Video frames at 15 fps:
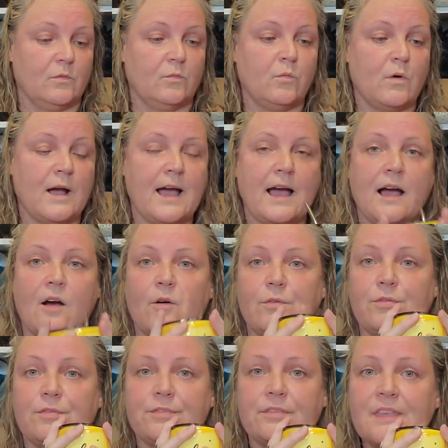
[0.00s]
Wow.
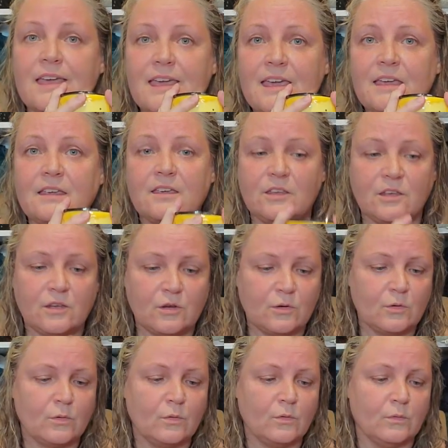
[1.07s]
Thank
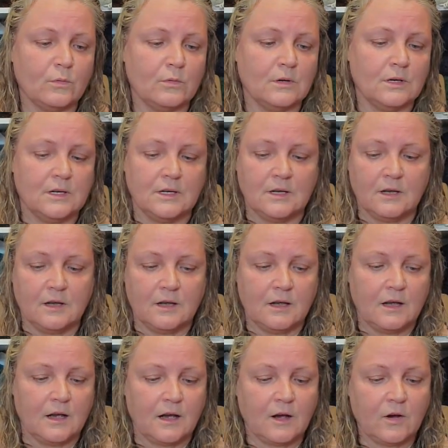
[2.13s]
you.
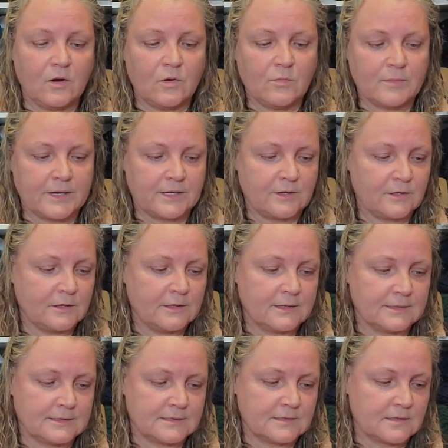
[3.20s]
Oh my
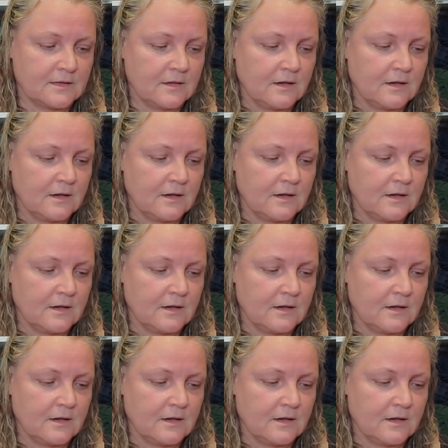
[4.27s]
goodness.